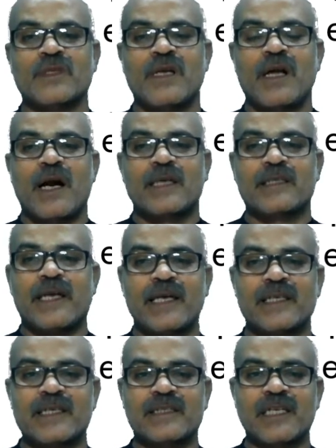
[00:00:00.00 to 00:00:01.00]
and the
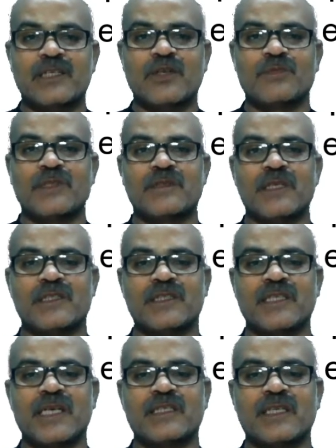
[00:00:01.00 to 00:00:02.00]
end result of such
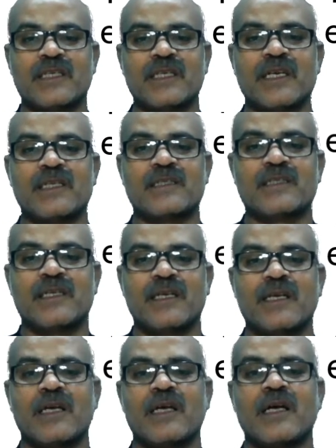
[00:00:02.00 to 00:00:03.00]
reaction is
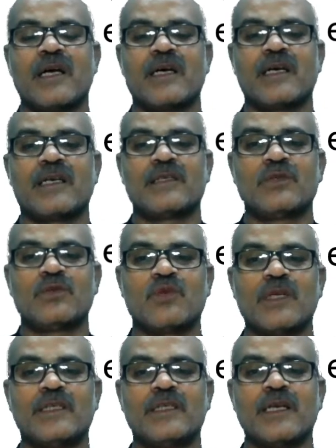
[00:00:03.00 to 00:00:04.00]

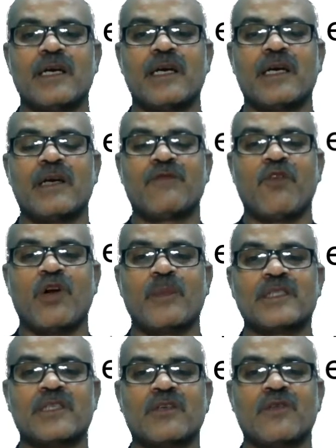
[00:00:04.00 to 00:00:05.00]
usually
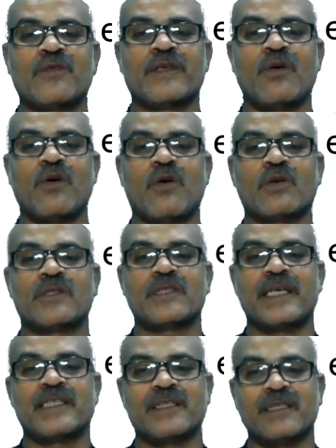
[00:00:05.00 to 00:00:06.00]
formation of an
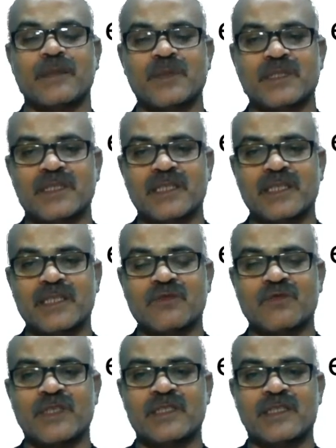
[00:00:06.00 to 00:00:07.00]
oxidized substrate
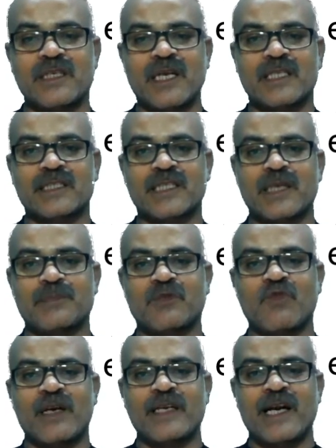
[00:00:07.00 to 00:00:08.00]
which accept
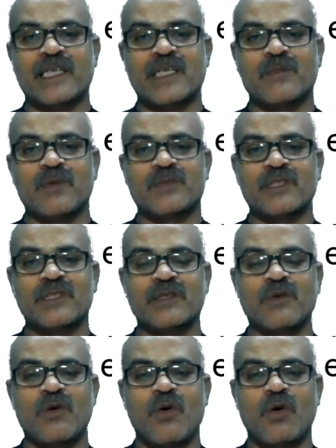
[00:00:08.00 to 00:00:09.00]
one atom of
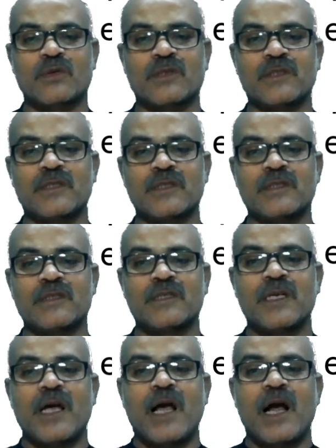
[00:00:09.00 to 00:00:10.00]
the oxygen,
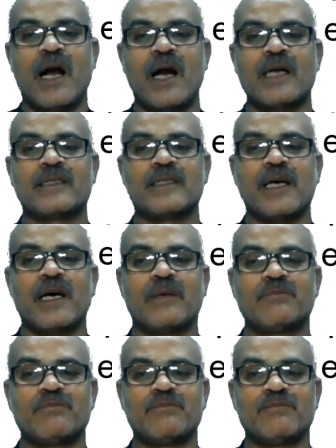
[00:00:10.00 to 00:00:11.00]
and a
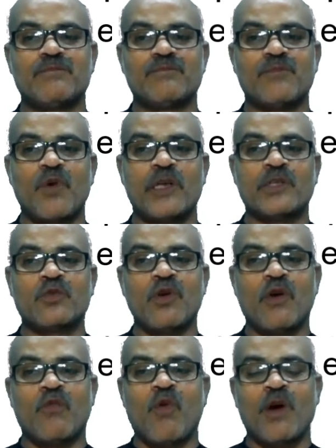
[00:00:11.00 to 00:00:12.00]

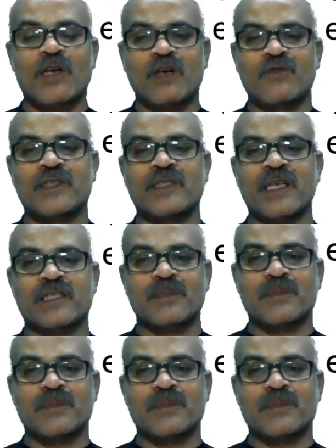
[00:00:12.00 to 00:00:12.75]
molecule of water which accept